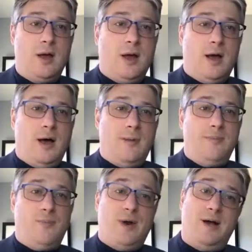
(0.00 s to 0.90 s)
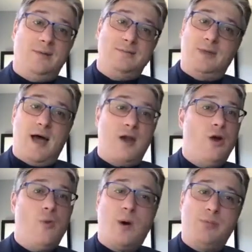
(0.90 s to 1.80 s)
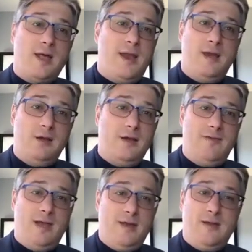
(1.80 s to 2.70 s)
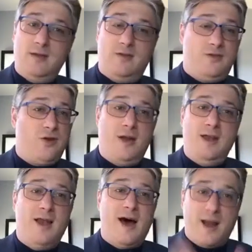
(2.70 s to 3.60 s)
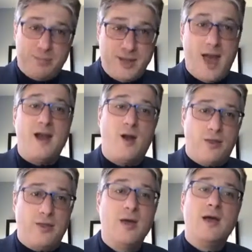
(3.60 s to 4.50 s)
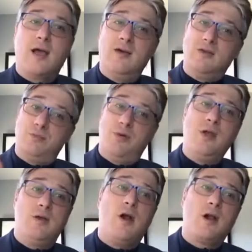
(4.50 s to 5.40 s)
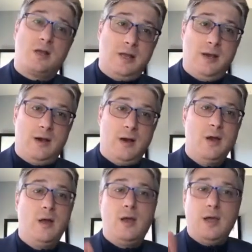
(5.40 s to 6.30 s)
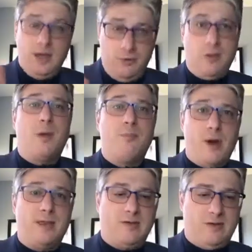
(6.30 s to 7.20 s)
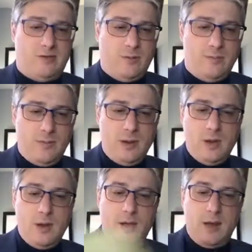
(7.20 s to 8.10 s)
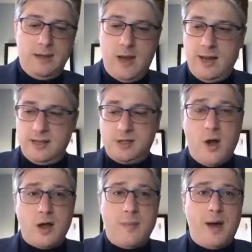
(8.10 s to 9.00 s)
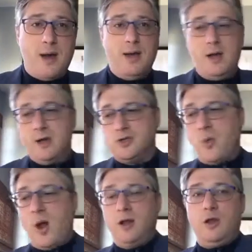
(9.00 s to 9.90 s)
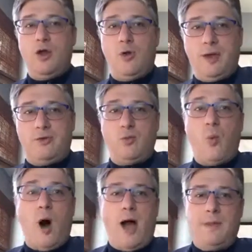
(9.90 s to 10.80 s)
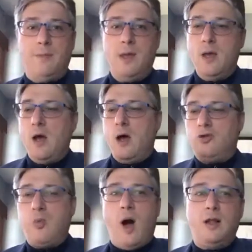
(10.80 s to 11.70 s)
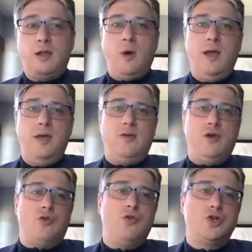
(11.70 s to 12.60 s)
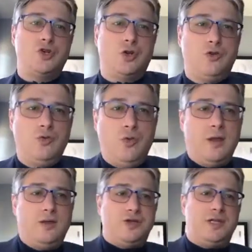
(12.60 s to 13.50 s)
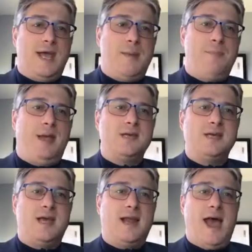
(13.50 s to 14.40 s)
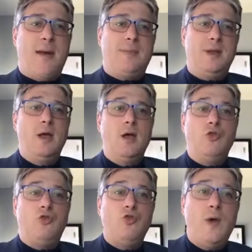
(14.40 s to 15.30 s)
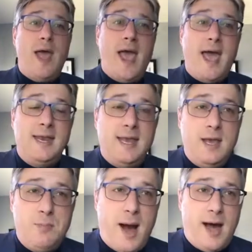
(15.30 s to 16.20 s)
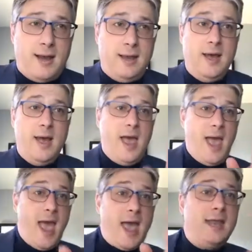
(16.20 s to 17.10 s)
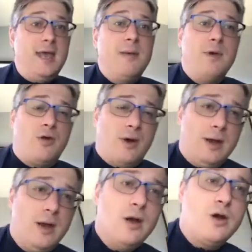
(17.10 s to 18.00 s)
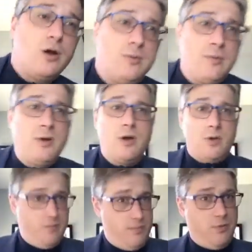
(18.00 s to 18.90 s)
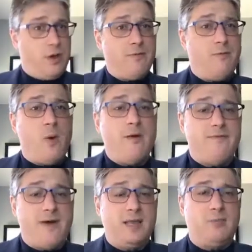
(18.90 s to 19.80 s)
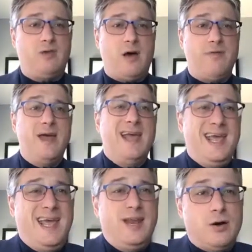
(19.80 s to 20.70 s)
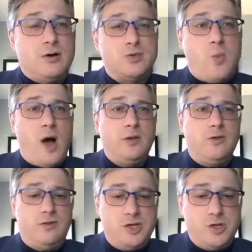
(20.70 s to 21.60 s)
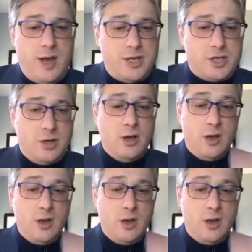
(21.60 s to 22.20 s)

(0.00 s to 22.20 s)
well, I don't know what planet you're living in. It's certainly not on planet Earth, because it's pretty darn clear he's going to break the system. Now let's talk about Oswaldo Lopez. Why? Oswaldo is crucial to understand because it could happen to anybody. Any immigrant could find himself in Oswaldo's situation.